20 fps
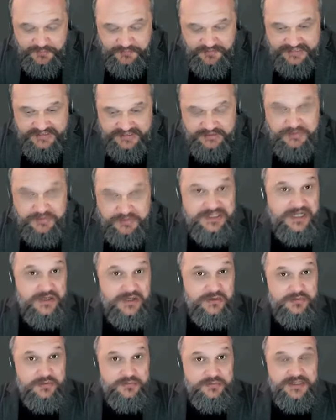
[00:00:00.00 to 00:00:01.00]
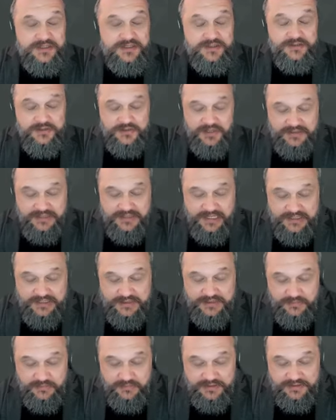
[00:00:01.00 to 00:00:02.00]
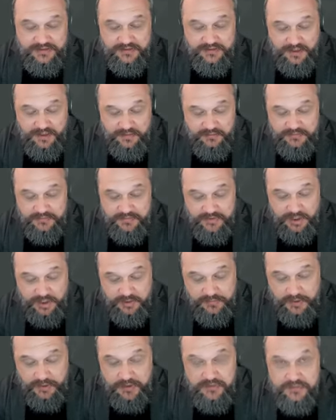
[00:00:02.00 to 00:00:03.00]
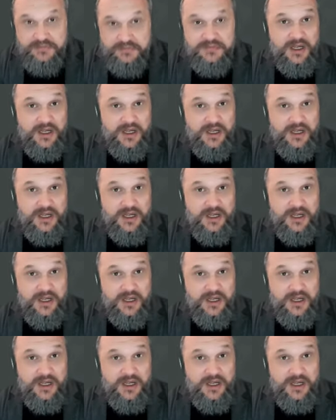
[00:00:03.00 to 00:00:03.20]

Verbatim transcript: the fact that with our recent transaction with um, Tugboat,